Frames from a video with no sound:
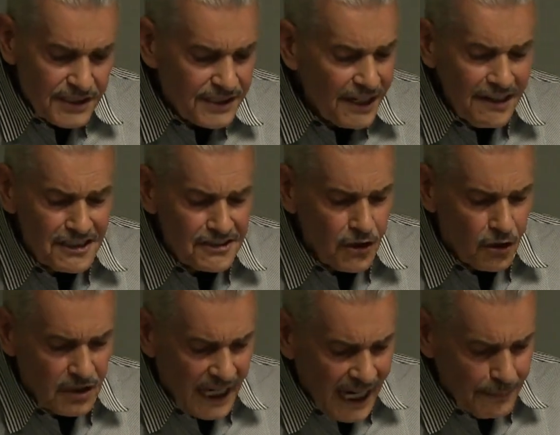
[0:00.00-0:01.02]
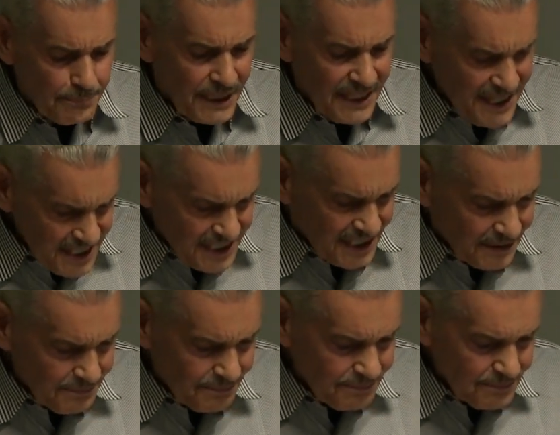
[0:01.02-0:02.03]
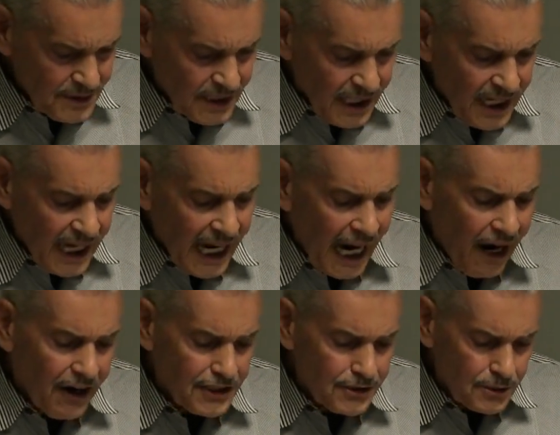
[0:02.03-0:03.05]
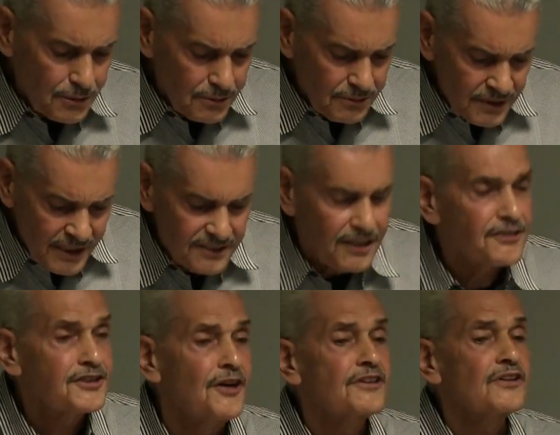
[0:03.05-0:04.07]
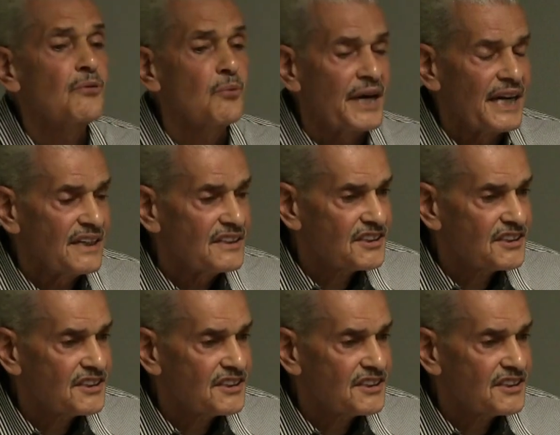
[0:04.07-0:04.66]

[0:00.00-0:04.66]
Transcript: There is no God but He. How are you then turned away?